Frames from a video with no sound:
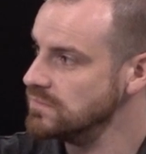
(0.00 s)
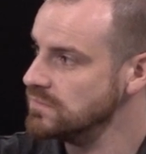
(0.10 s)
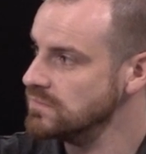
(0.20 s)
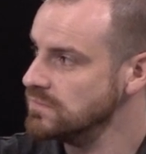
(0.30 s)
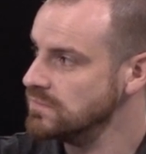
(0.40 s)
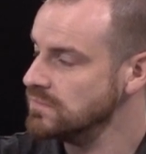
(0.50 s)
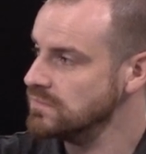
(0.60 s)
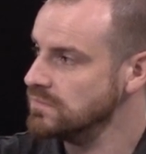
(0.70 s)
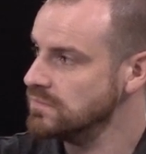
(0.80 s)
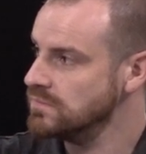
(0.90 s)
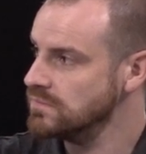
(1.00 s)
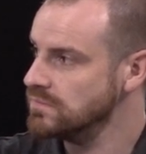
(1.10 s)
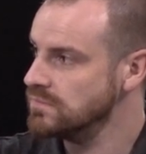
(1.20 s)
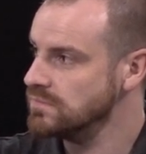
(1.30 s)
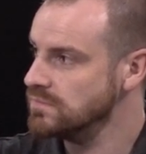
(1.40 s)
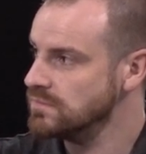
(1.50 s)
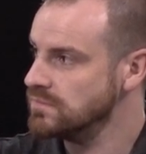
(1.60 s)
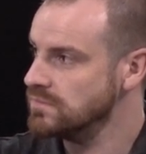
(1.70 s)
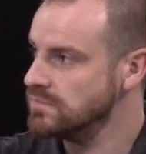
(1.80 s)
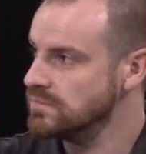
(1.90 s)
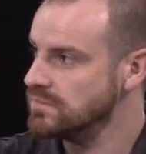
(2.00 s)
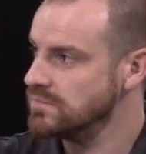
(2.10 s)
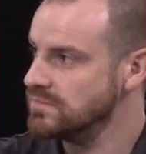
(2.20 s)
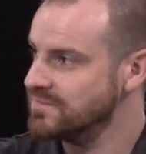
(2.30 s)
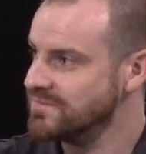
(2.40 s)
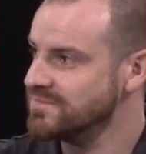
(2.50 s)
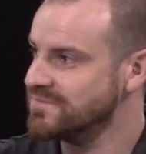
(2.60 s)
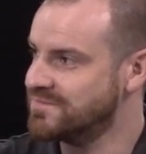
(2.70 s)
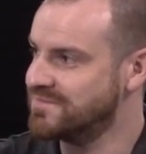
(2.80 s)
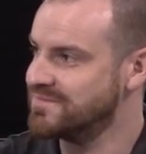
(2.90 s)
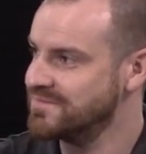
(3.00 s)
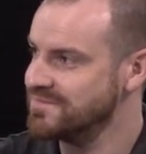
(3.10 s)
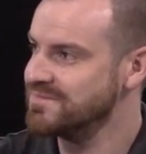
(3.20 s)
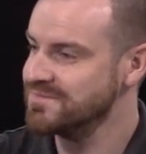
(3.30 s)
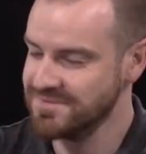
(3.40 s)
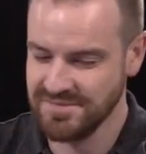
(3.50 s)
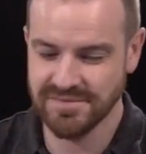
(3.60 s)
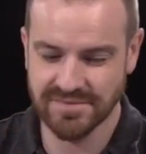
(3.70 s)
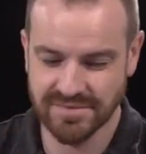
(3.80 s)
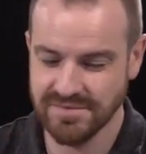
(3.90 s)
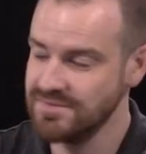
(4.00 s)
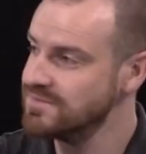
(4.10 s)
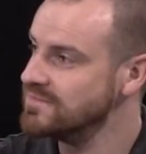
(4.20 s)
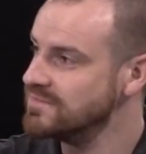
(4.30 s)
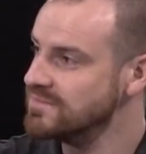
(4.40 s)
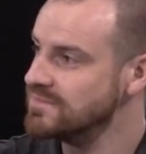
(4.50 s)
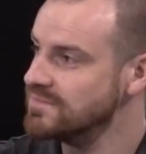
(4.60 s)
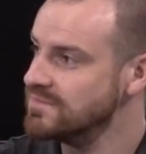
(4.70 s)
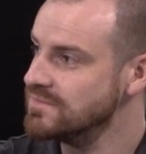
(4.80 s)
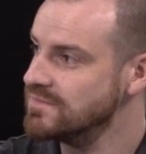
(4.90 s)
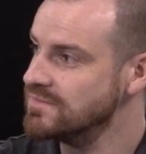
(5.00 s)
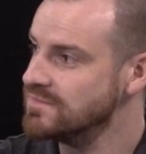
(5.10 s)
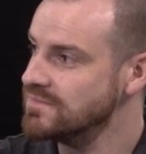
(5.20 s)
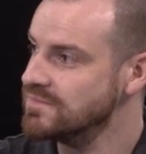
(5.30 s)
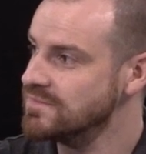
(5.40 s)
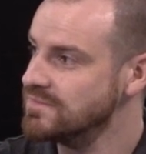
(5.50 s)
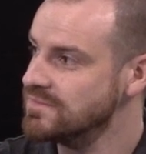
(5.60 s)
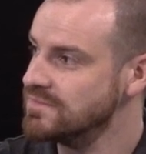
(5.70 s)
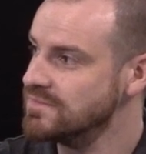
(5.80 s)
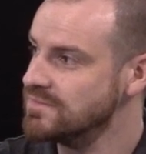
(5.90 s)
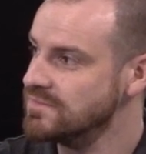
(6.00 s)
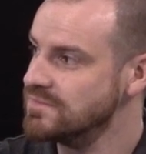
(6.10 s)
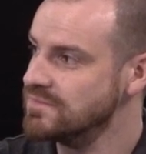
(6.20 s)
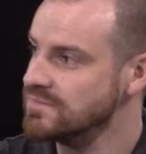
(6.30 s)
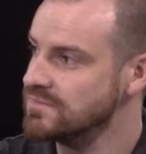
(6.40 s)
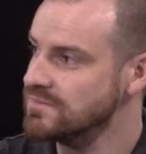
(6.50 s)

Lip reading: This person isn't speaking.